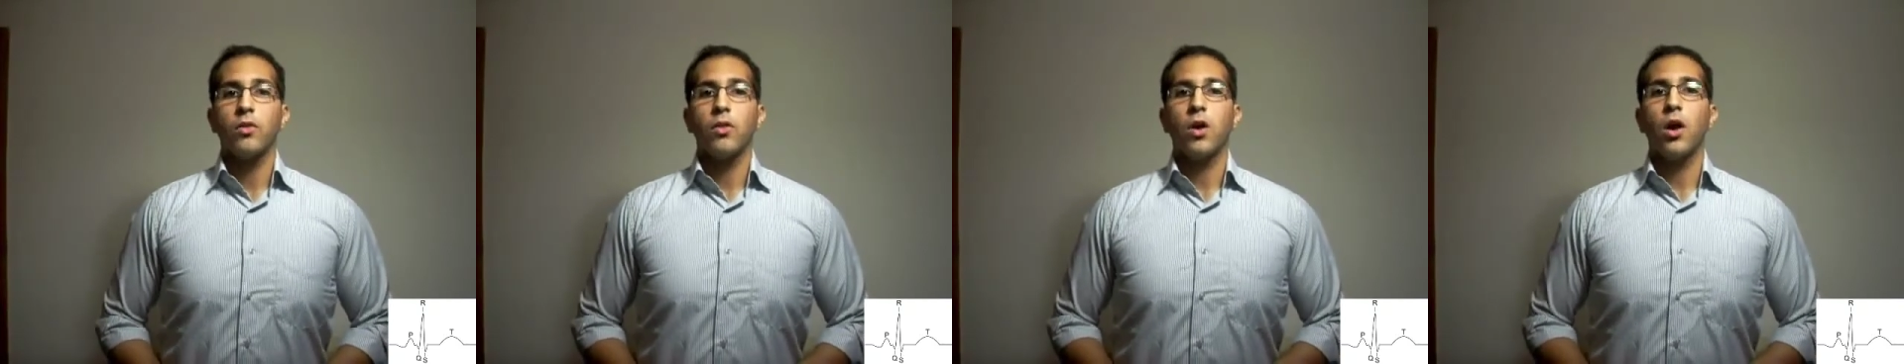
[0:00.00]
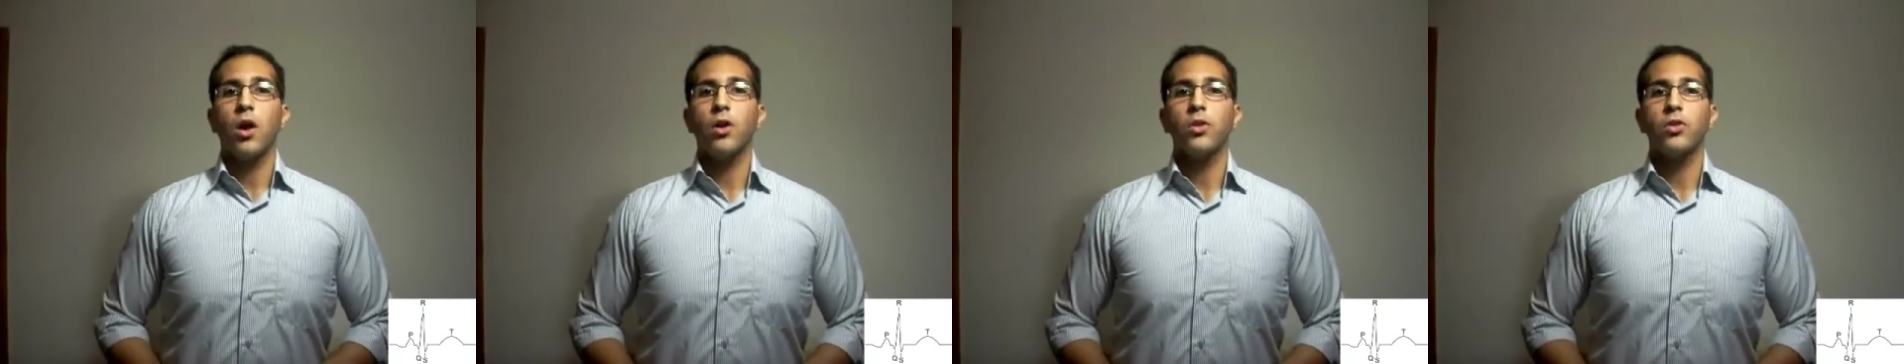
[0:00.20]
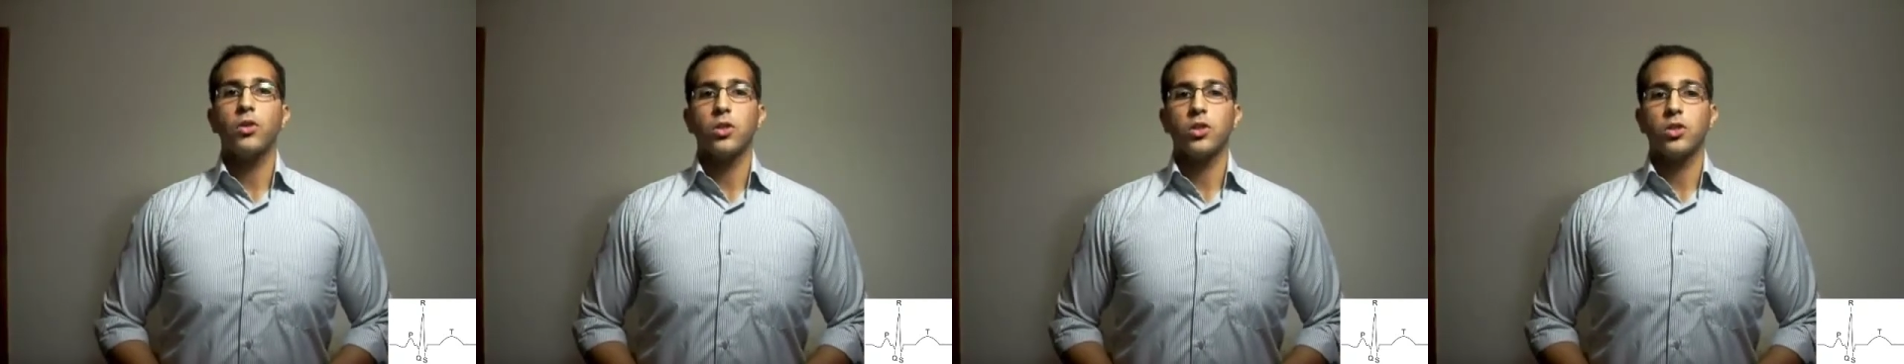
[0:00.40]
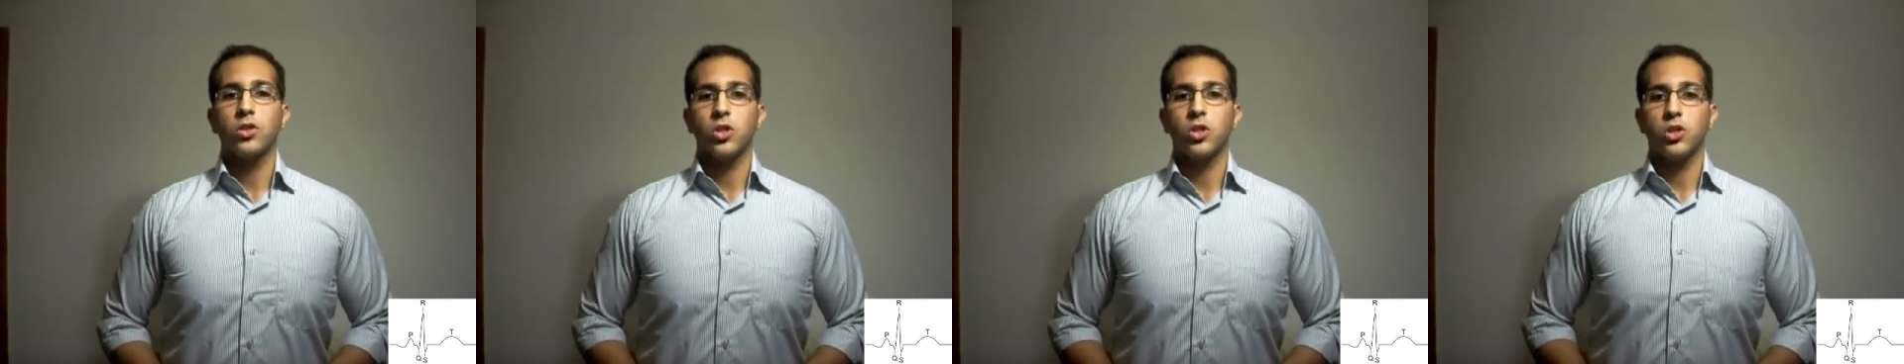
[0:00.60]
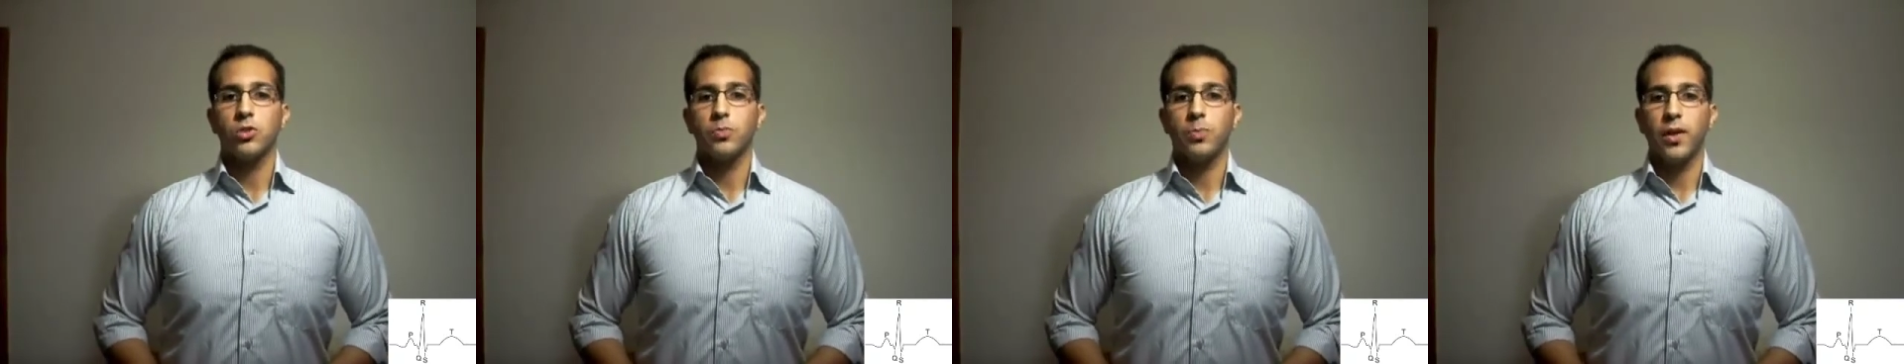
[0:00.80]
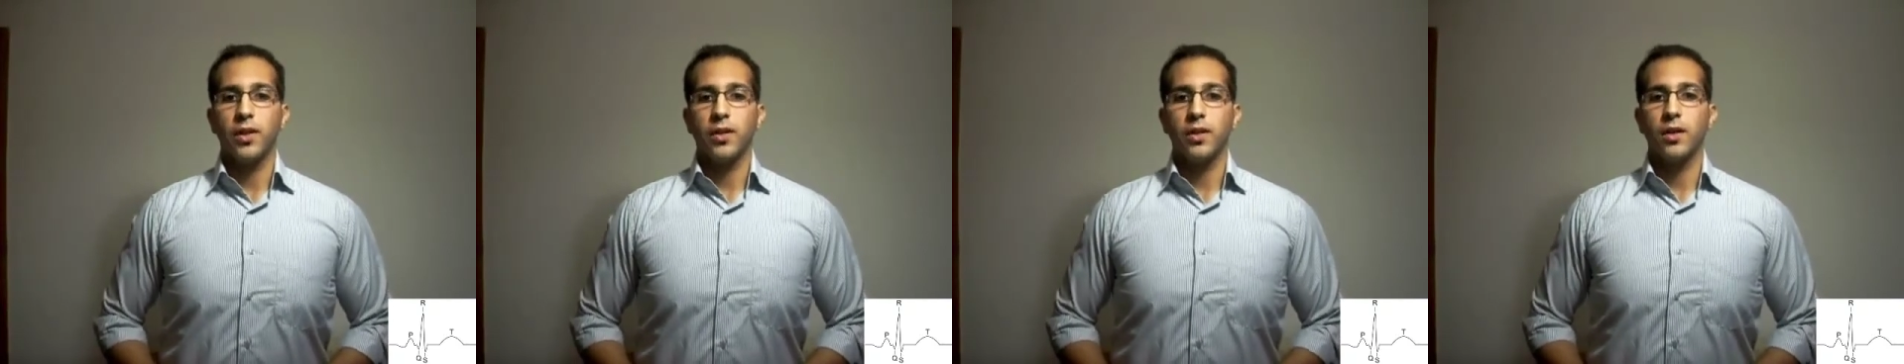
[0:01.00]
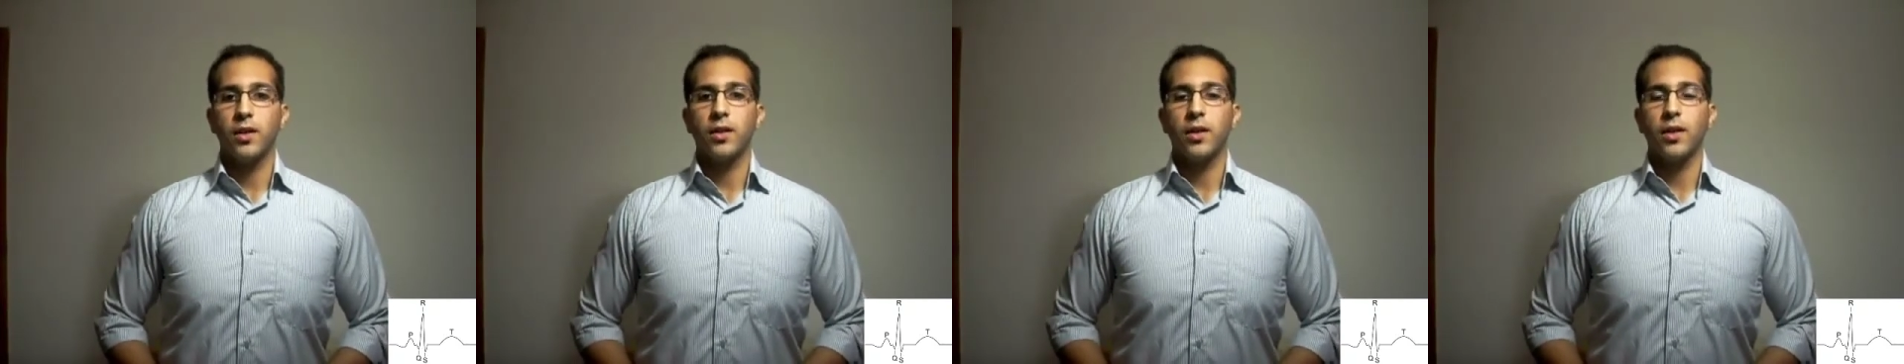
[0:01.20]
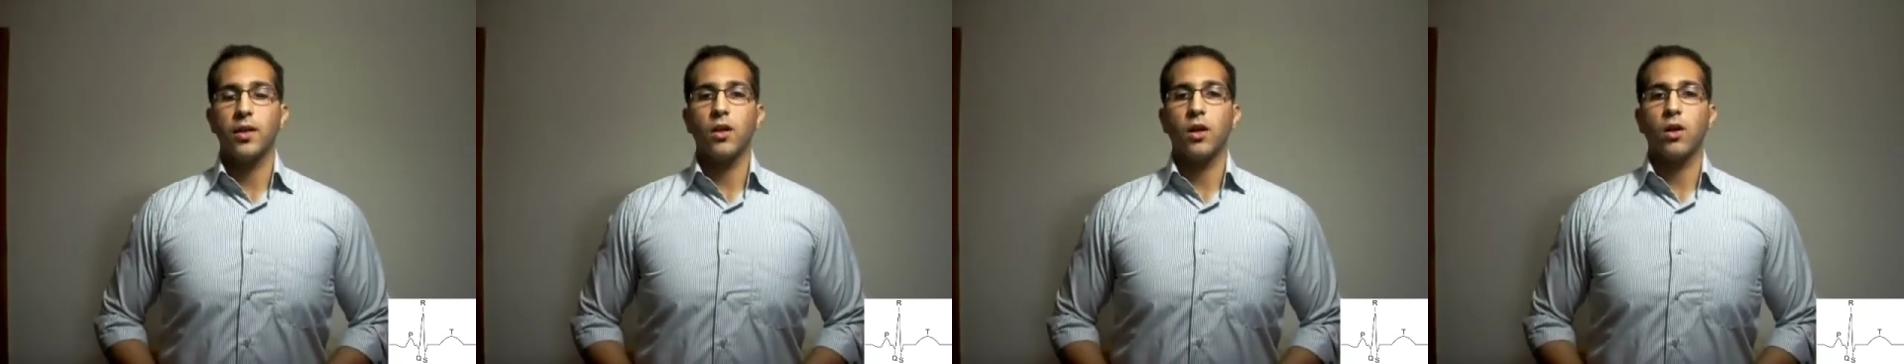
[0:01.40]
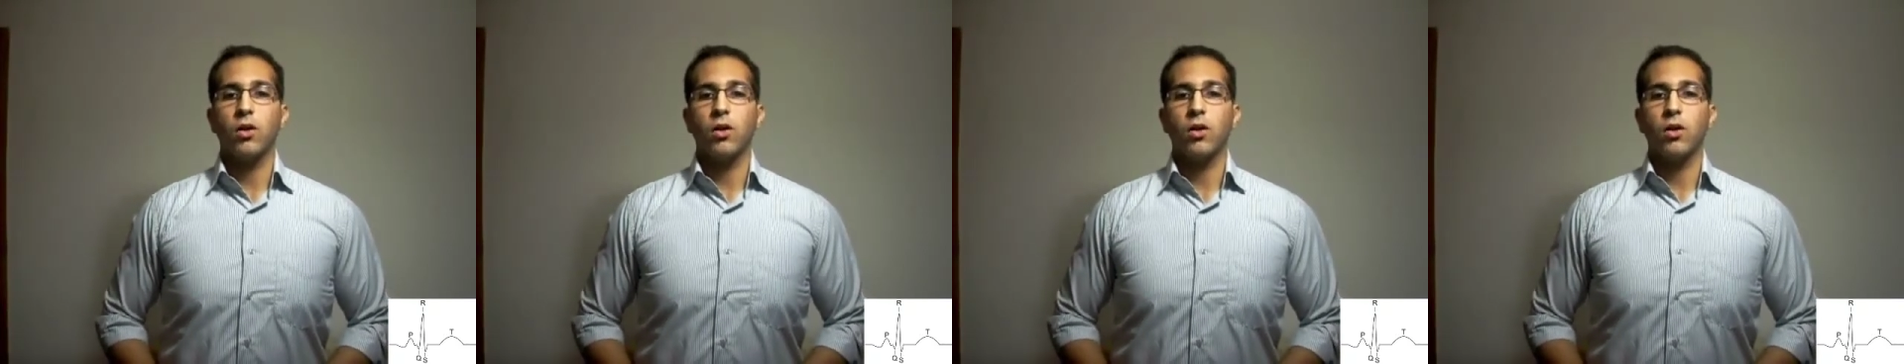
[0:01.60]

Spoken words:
The heart is suspended in